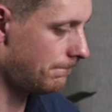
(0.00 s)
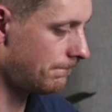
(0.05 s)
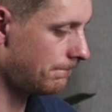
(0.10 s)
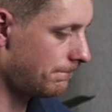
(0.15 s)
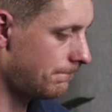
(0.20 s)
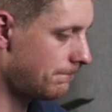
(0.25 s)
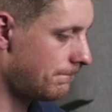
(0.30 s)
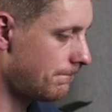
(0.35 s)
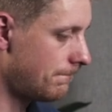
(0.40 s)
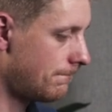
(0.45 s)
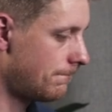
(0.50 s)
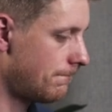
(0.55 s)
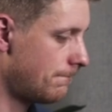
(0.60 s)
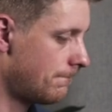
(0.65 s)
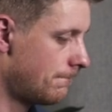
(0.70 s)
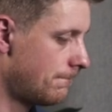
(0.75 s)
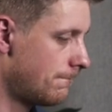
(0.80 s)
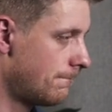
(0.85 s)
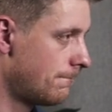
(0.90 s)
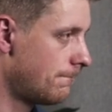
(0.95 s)

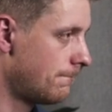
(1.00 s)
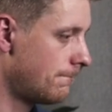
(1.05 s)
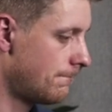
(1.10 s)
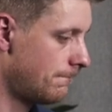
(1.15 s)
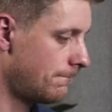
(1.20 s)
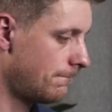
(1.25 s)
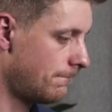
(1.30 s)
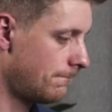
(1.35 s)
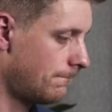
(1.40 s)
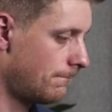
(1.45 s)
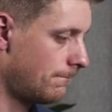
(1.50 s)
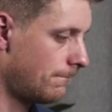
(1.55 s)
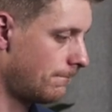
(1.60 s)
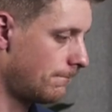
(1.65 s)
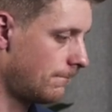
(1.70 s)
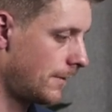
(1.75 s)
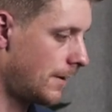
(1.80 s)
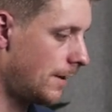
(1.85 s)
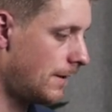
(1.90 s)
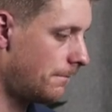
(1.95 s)

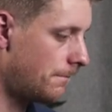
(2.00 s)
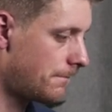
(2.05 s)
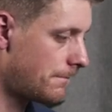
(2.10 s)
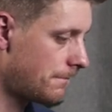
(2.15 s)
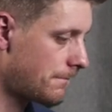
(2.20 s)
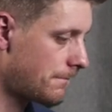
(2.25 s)
No words are spoken by the person on screen.